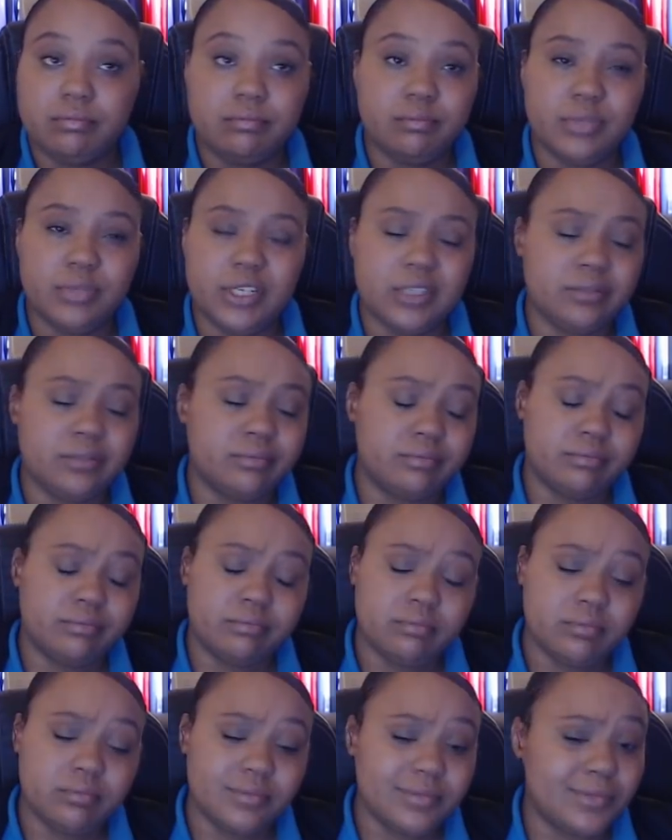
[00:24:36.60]
But
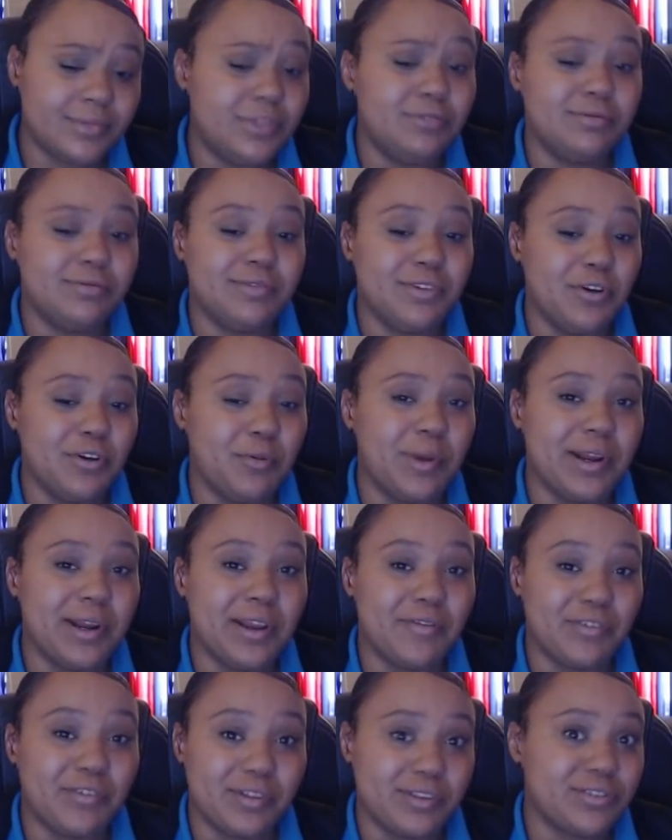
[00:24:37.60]
nobody
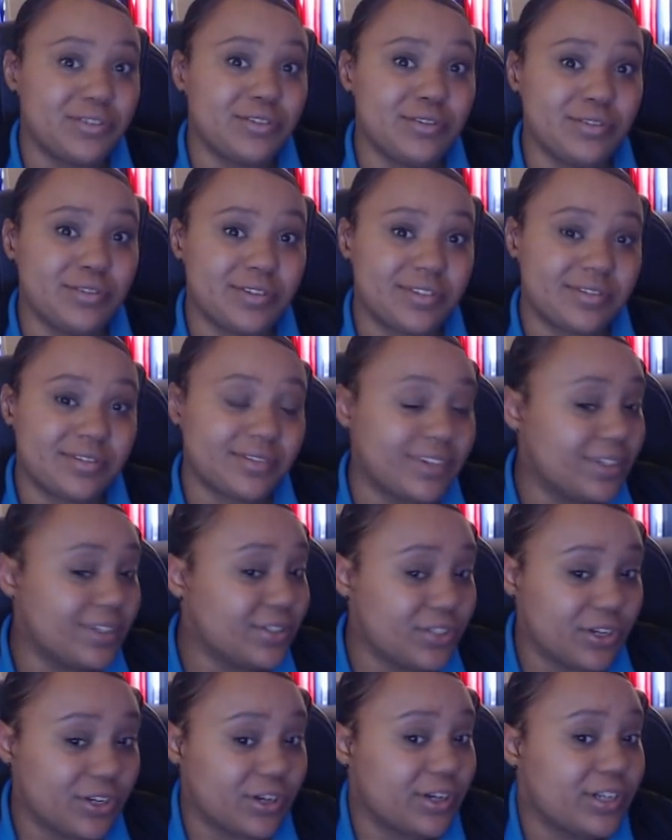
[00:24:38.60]
ever listens, because
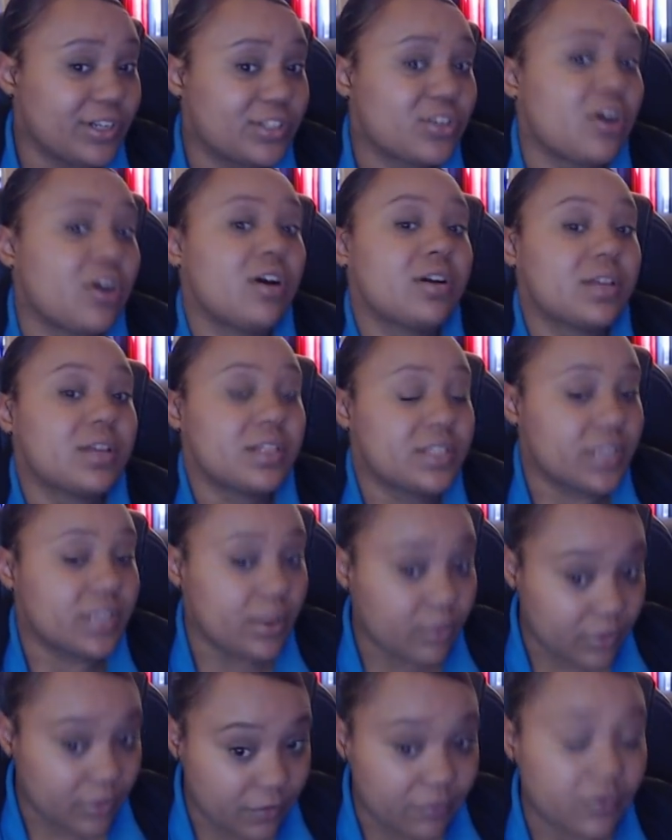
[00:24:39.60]
they're going to talk and say
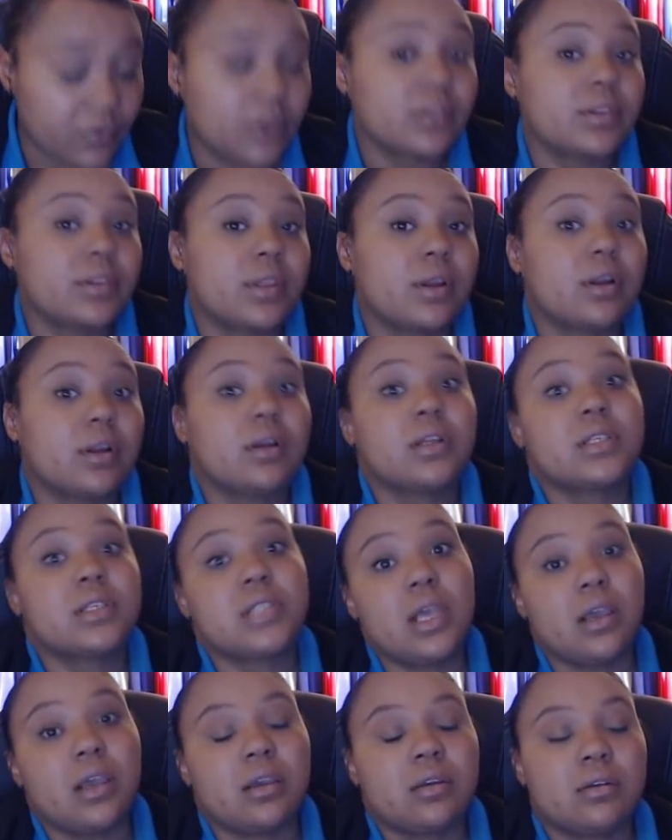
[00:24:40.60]
what the fuck they're going to
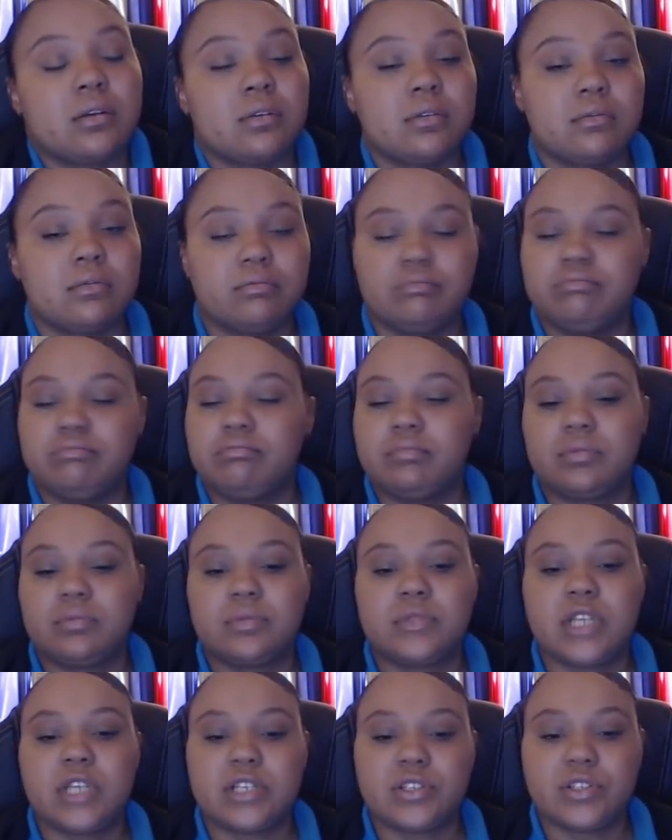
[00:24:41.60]
say.
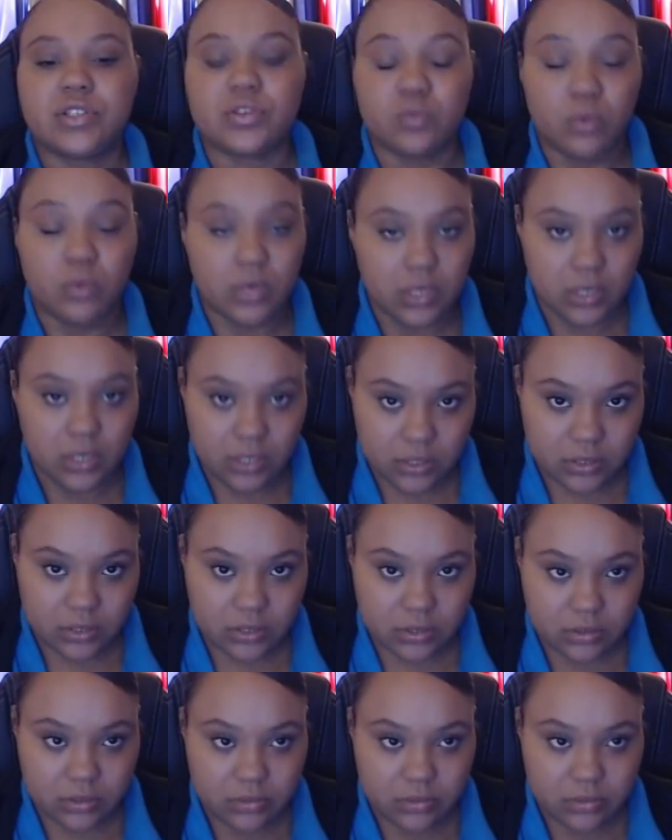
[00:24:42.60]
That's just what it is.